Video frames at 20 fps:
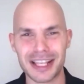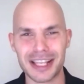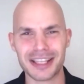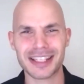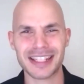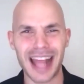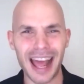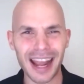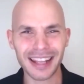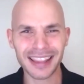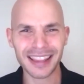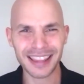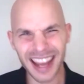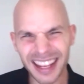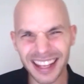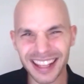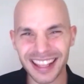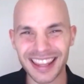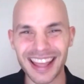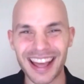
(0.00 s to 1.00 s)
Star
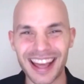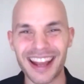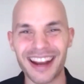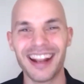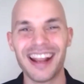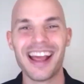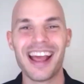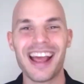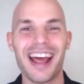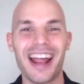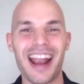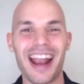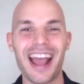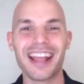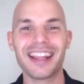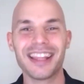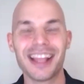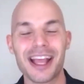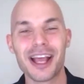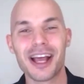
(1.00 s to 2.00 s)
Trek there,
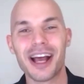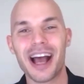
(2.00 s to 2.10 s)
right?